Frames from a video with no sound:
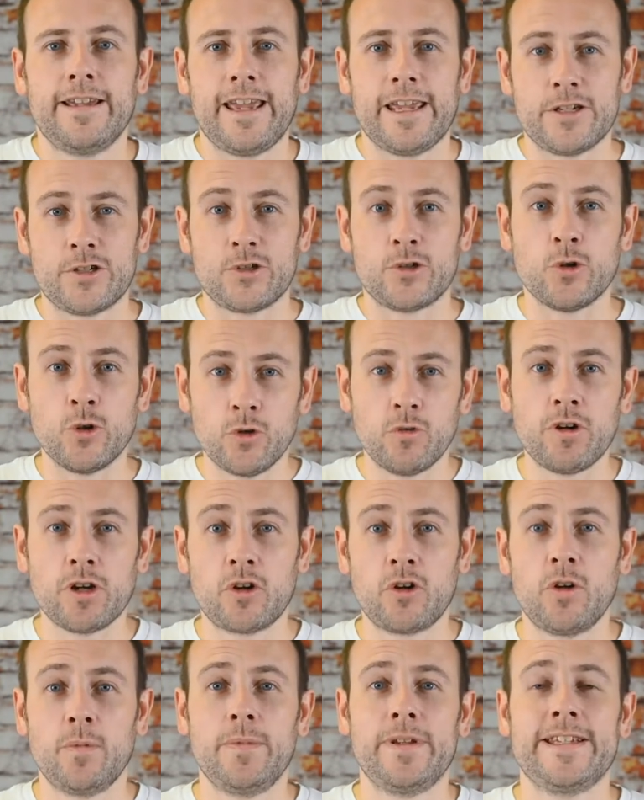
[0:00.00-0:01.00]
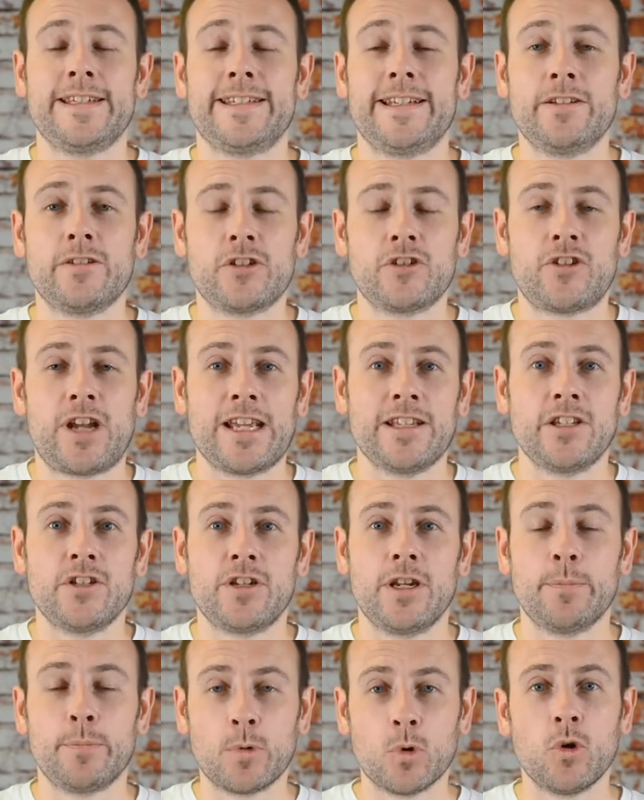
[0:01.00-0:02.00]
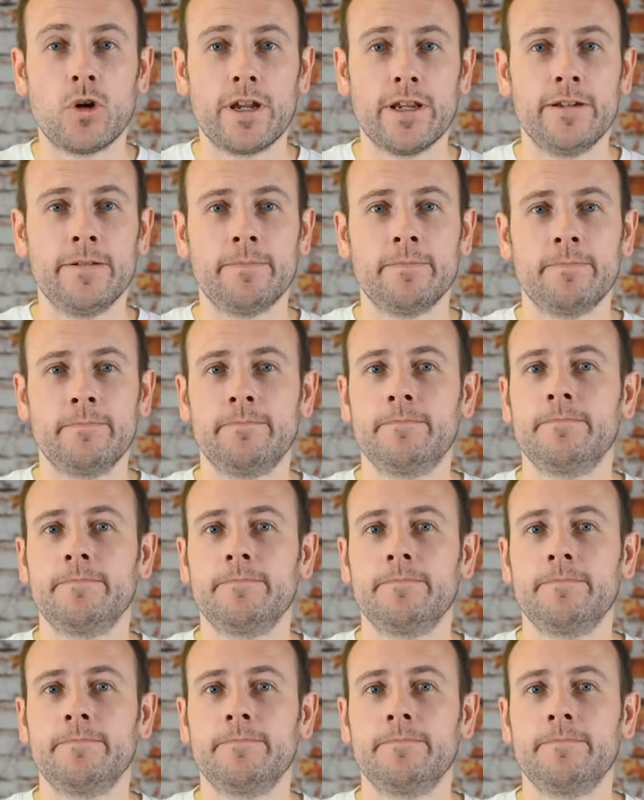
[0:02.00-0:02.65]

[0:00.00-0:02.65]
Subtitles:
Is your recruitment sales strategy broken?